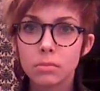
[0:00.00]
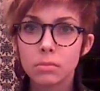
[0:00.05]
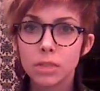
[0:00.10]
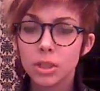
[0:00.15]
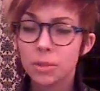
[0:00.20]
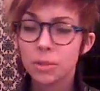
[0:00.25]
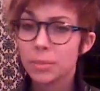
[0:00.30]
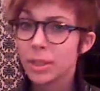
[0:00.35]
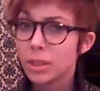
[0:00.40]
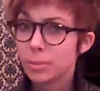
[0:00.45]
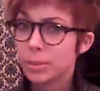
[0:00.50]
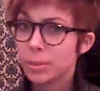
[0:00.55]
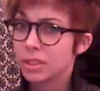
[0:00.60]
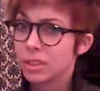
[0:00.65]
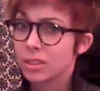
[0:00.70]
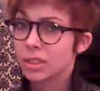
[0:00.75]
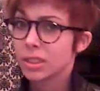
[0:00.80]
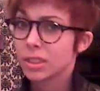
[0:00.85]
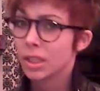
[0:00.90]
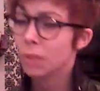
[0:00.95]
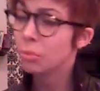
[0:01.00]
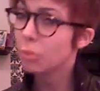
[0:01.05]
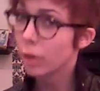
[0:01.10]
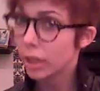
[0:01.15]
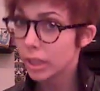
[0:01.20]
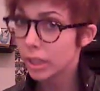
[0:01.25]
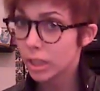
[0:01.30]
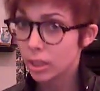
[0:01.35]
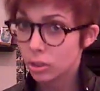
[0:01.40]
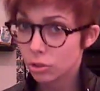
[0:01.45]
You must be somewhat
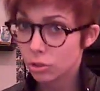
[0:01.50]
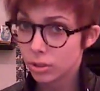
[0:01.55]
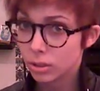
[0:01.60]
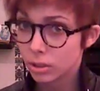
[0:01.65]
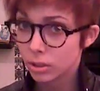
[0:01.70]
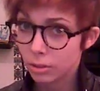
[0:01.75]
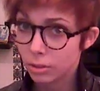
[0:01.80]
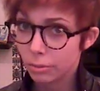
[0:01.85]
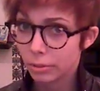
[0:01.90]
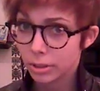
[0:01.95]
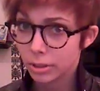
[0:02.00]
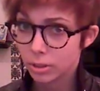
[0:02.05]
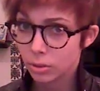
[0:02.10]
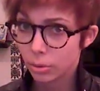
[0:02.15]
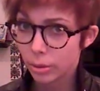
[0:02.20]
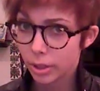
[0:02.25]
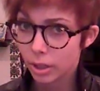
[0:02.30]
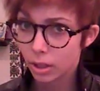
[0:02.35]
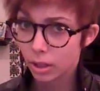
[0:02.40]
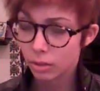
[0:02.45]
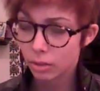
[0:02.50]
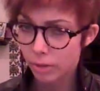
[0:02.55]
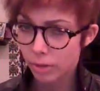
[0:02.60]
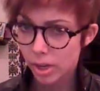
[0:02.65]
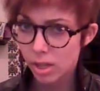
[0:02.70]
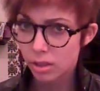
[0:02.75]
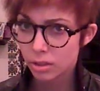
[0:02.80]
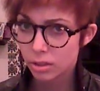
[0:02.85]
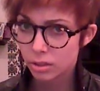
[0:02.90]
interested in what's going on, right?